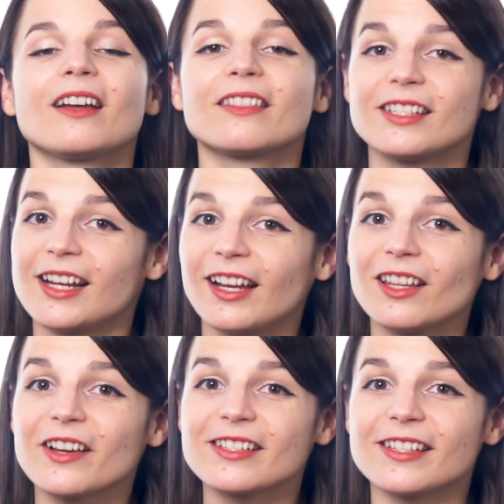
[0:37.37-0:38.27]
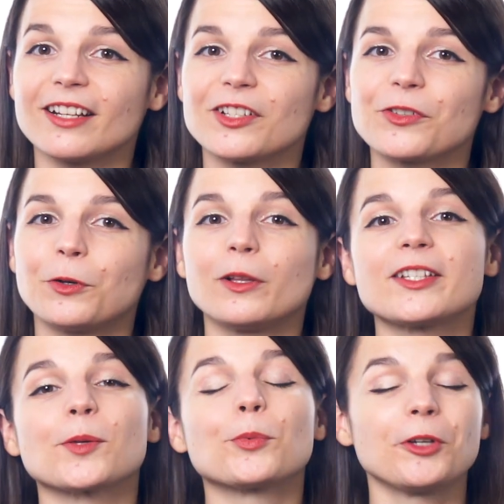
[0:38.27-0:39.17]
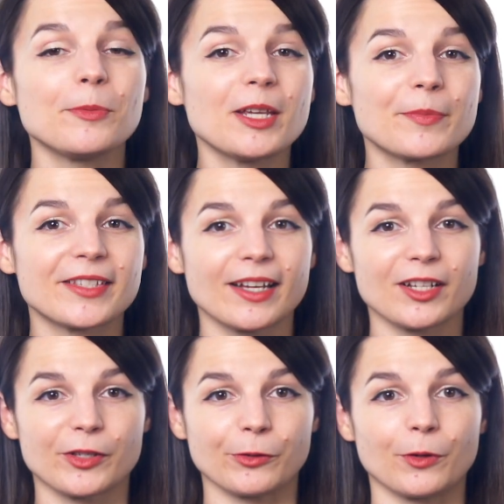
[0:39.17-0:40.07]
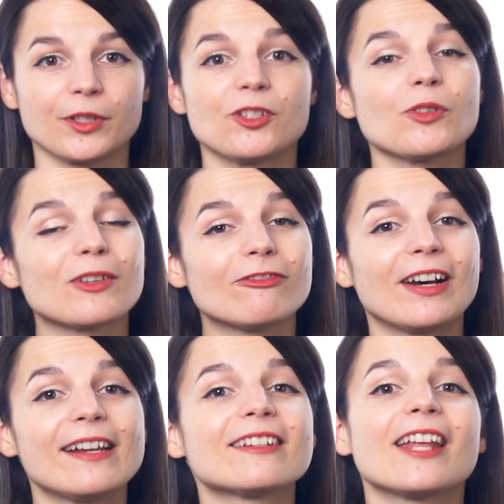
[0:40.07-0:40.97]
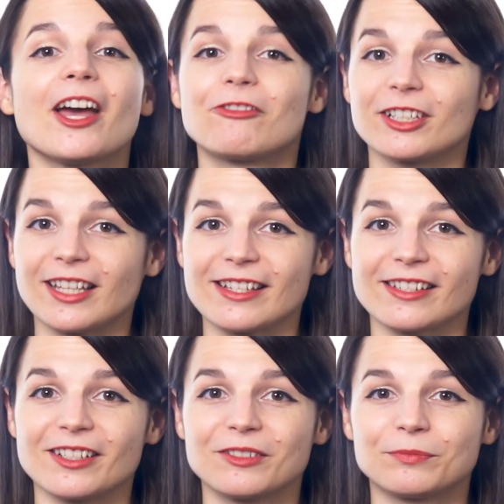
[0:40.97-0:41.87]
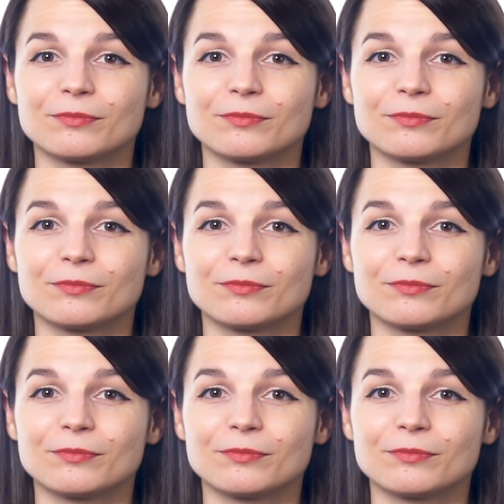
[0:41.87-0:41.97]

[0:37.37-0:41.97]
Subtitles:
The Dialog study tool is a premium study tool that you can find in every lesson.